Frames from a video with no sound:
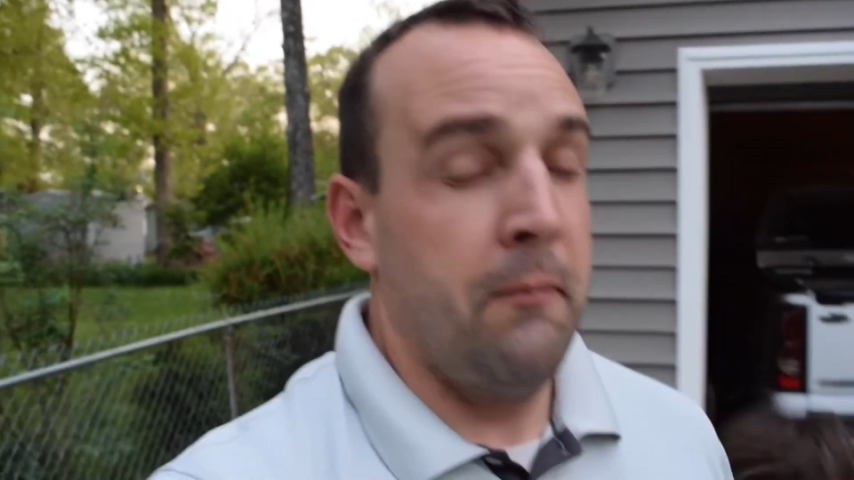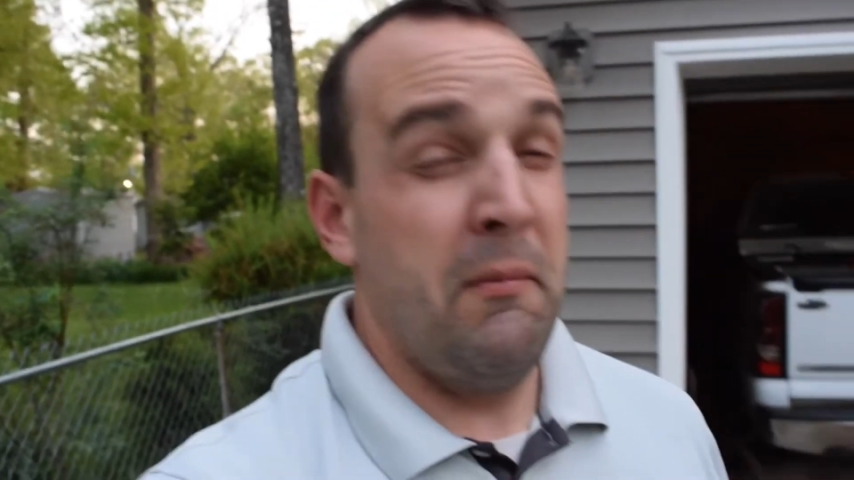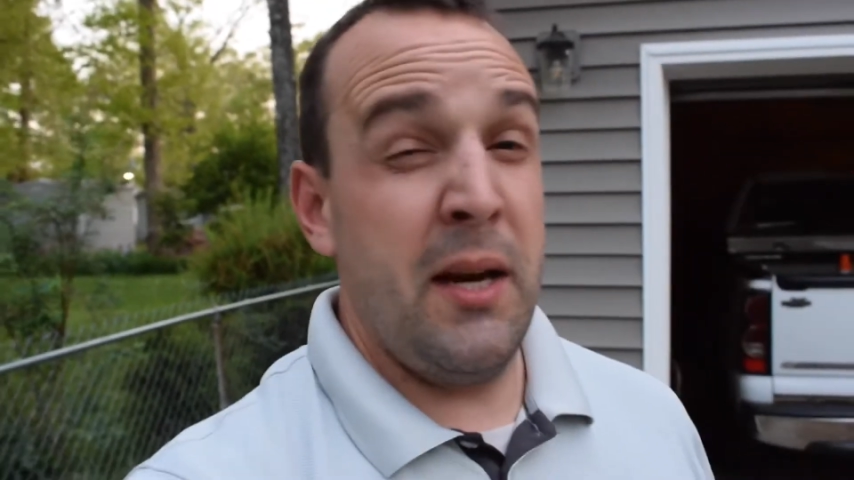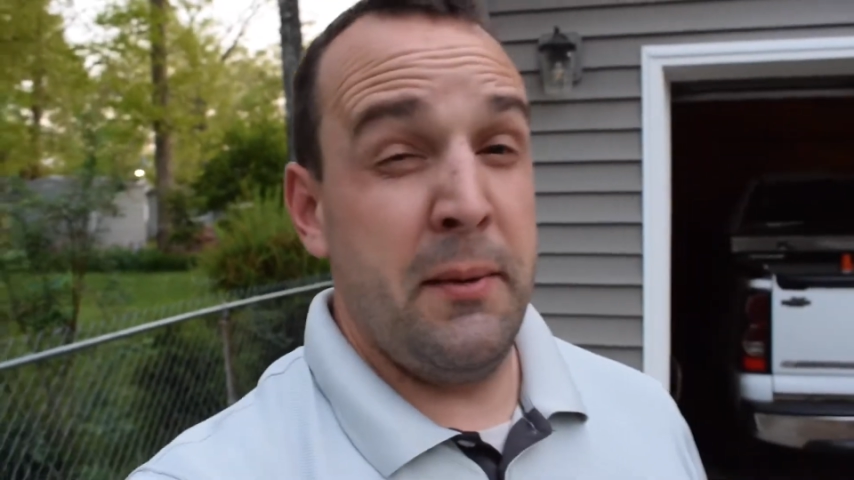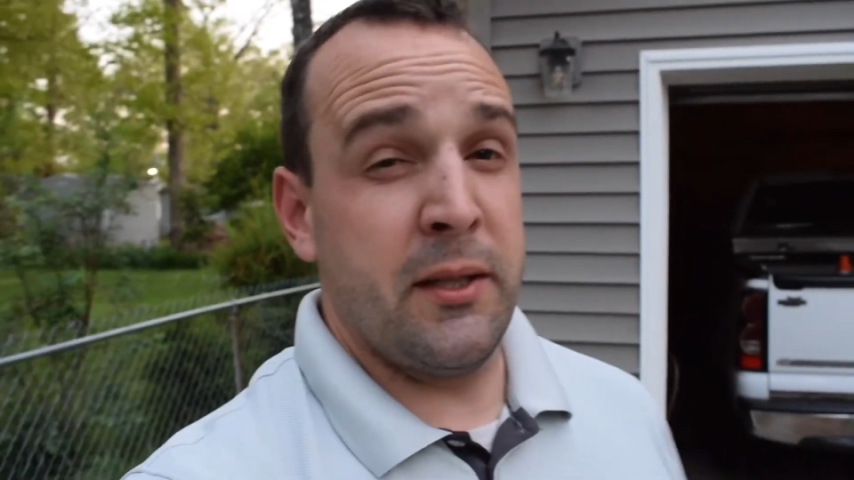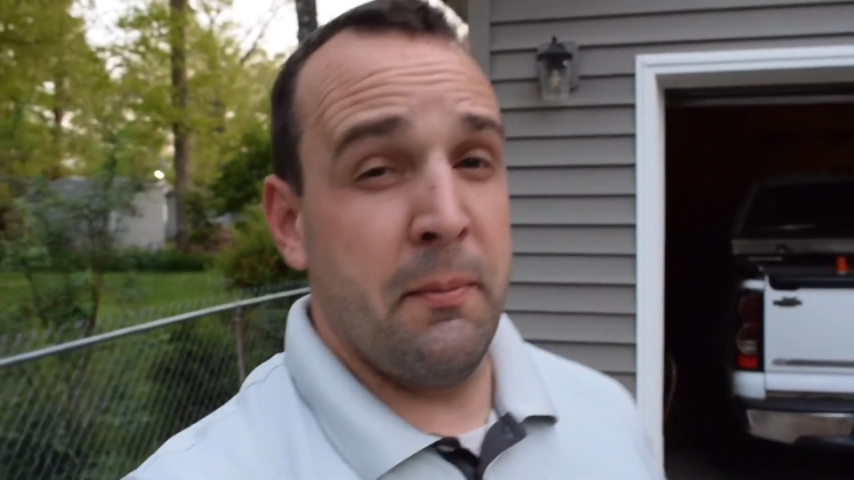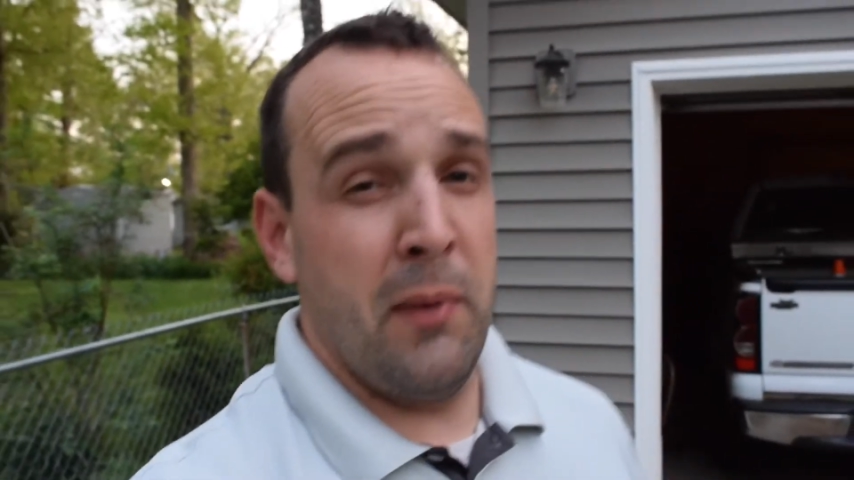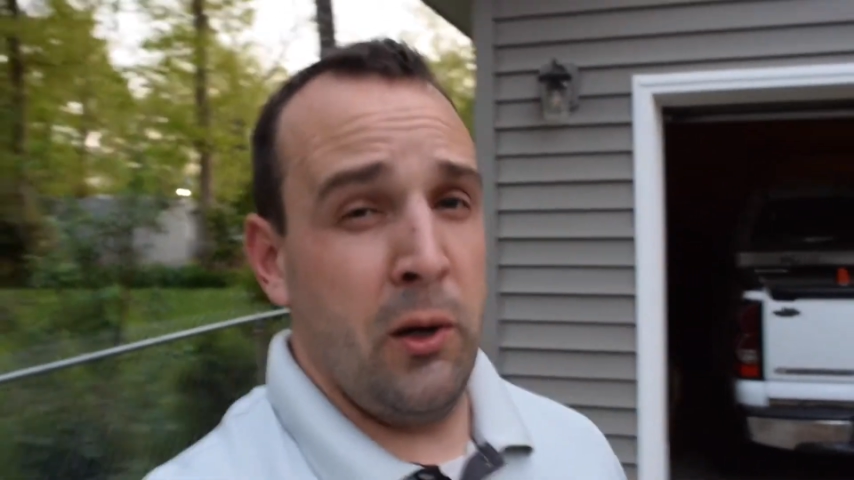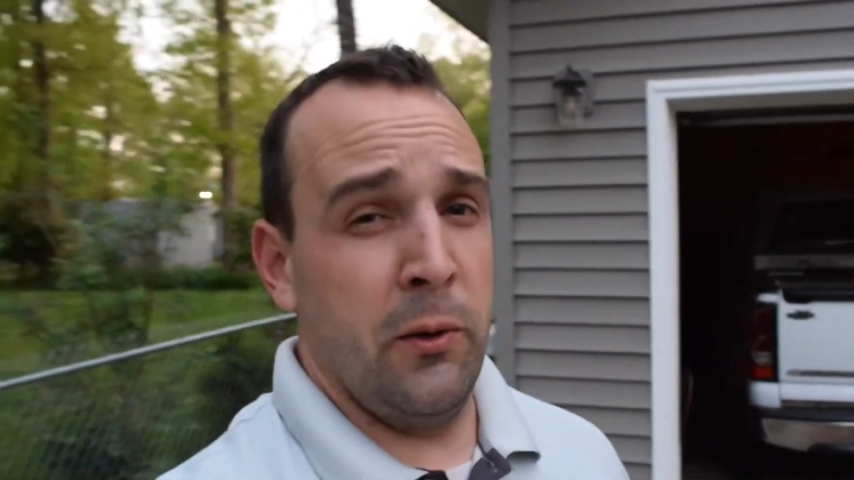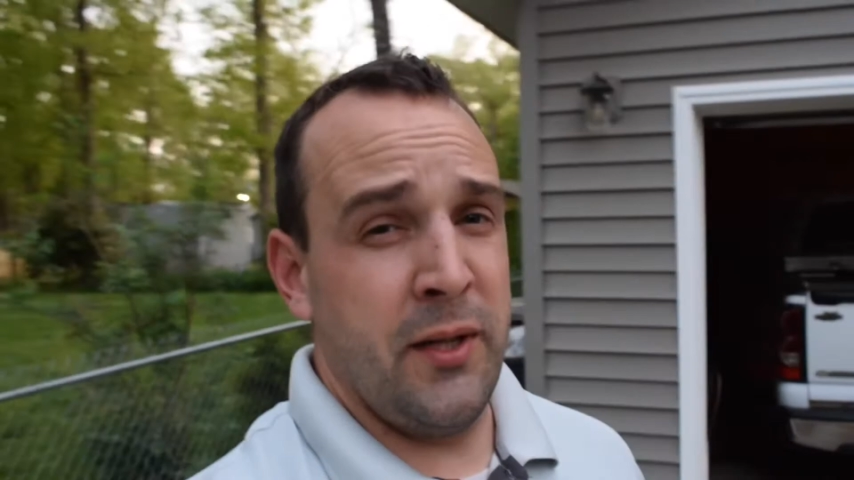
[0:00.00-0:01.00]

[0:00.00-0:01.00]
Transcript: maybe tomorrow.